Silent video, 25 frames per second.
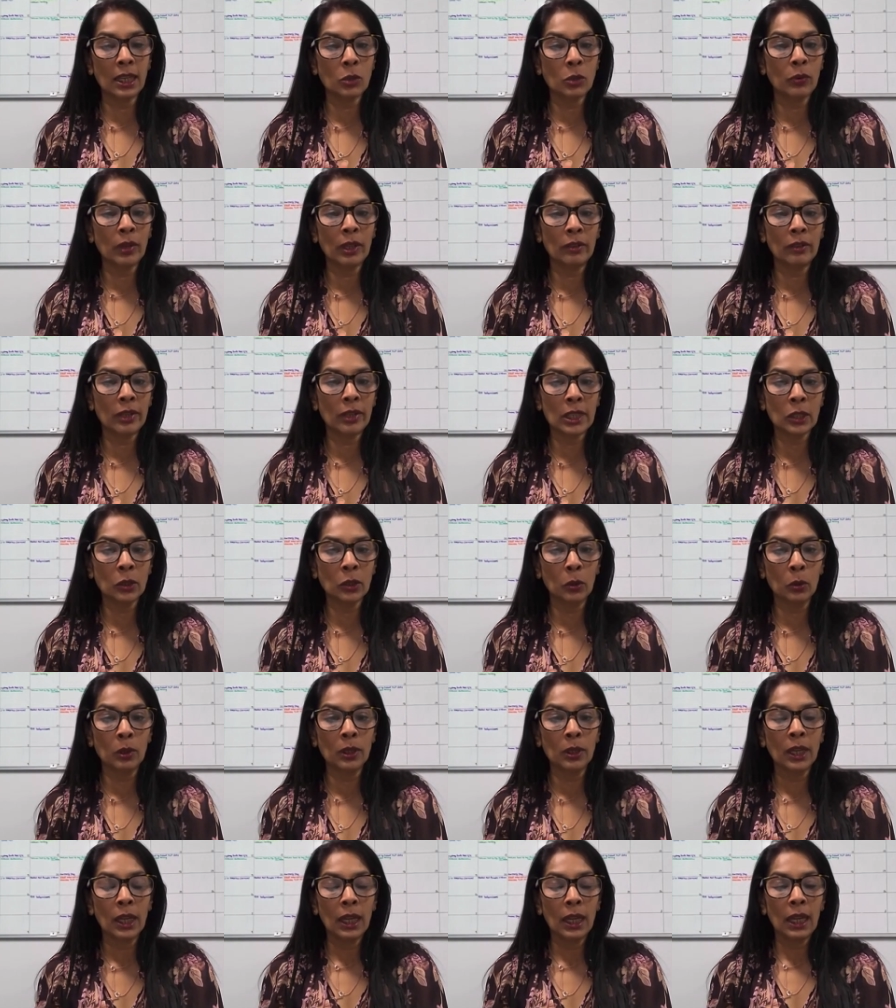they're 12 years
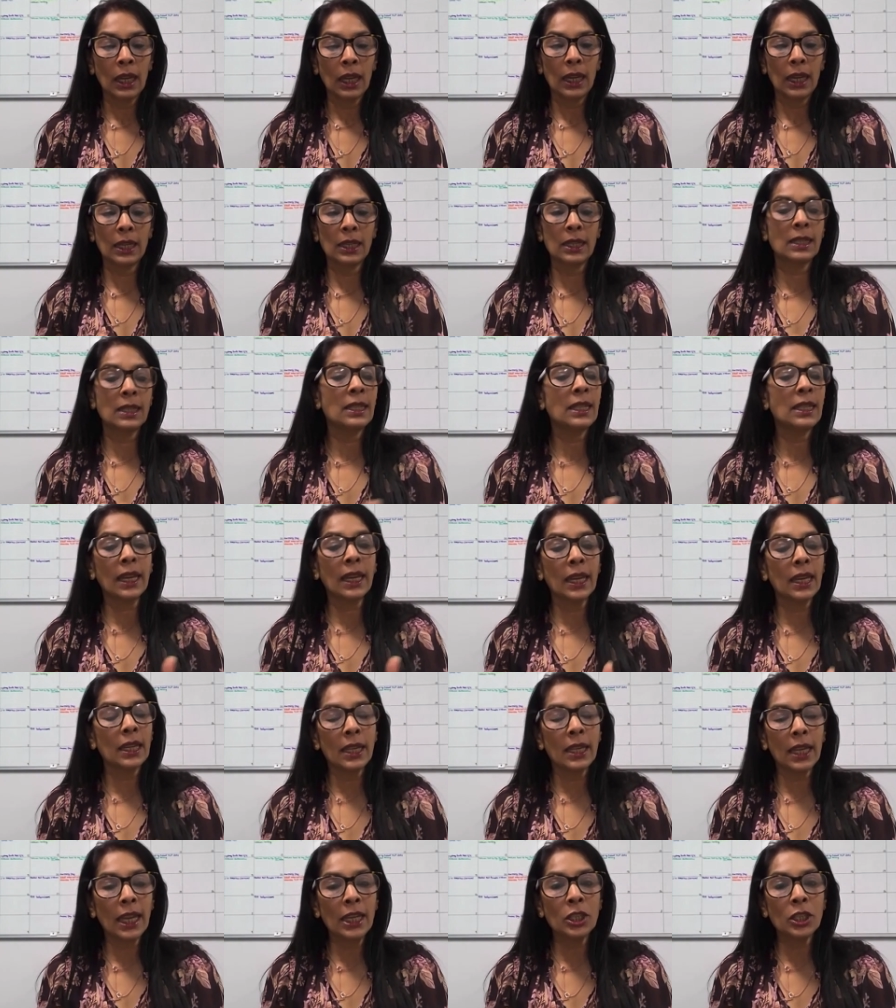old, it is
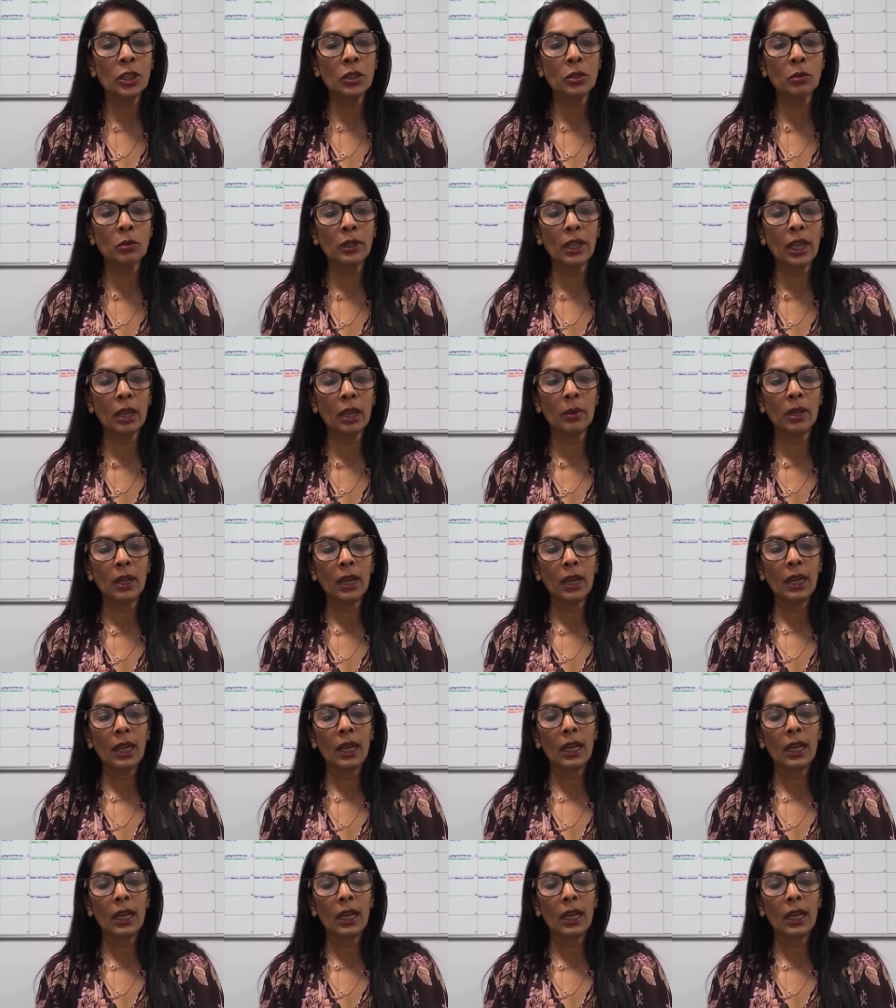second nature to them.